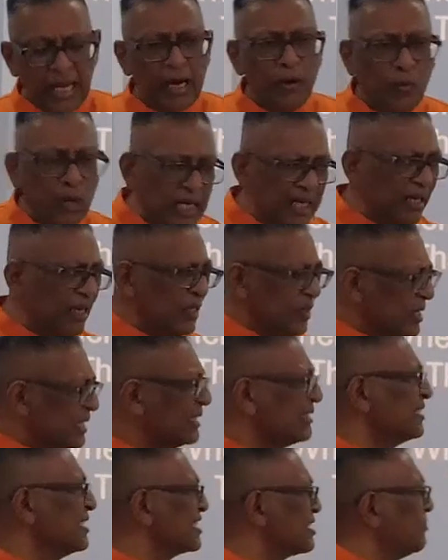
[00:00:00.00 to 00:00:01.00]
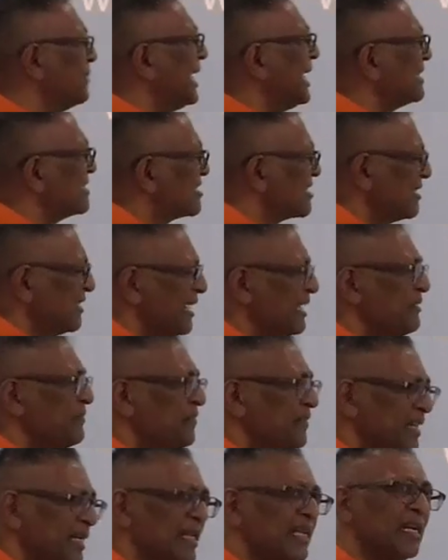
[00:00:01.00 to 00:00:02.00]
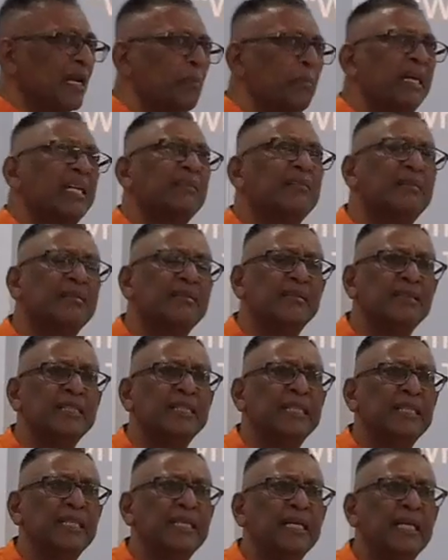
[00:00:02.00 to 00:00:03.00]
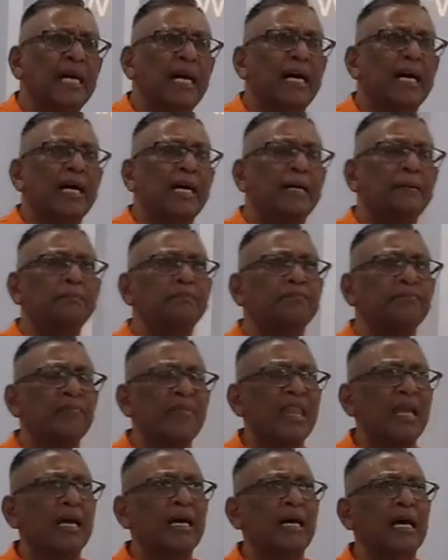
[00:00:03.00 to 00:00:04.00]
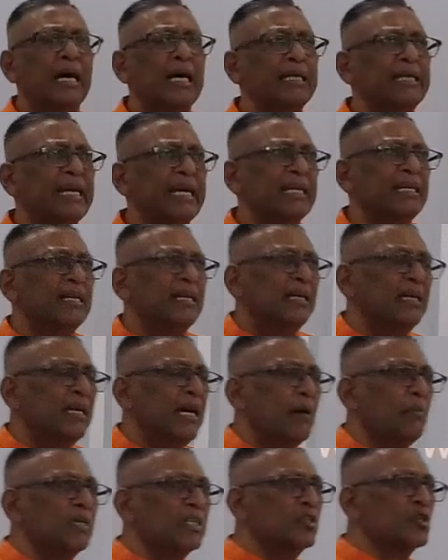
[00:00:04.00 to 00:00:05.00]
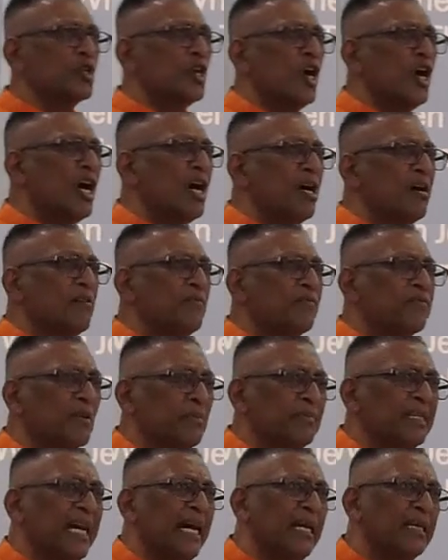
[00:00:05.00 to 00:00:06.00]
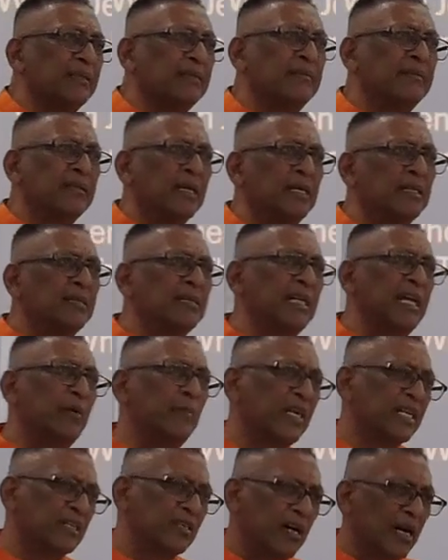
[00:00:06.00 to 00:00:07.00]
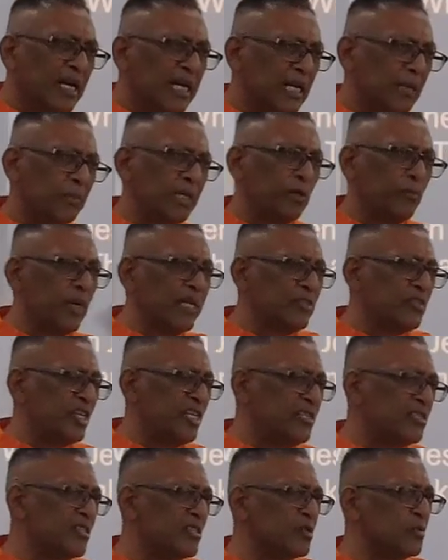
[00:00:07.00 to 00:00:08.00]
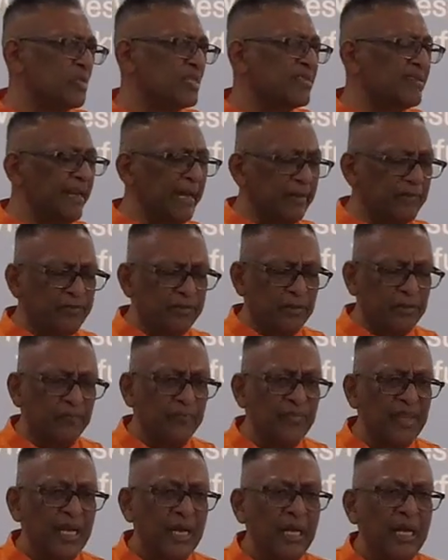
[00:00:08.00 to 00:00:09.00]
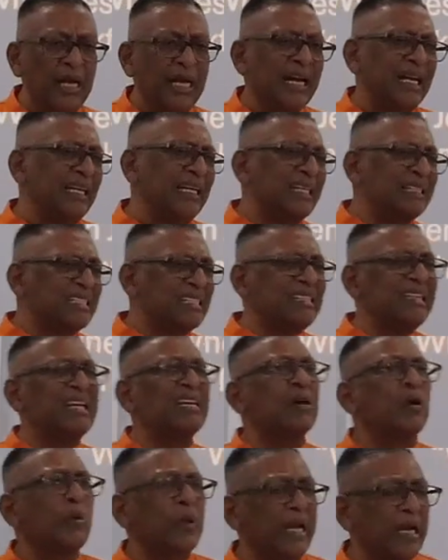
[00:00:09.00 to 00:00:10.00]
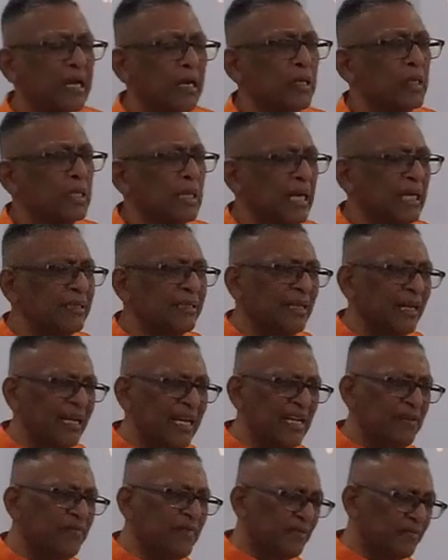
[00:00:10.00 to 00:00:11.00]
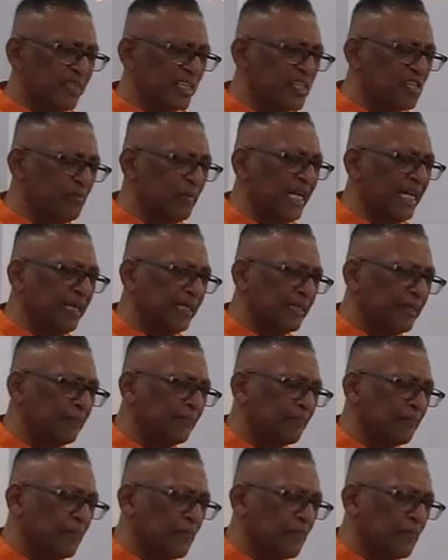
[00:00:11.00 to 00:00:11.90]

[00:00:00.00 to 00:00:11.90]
I want to look at this man's life a little bit. And then I will draw from that. Today we're talking about when Jesus was thankful. Let's take a quick look at the life of this man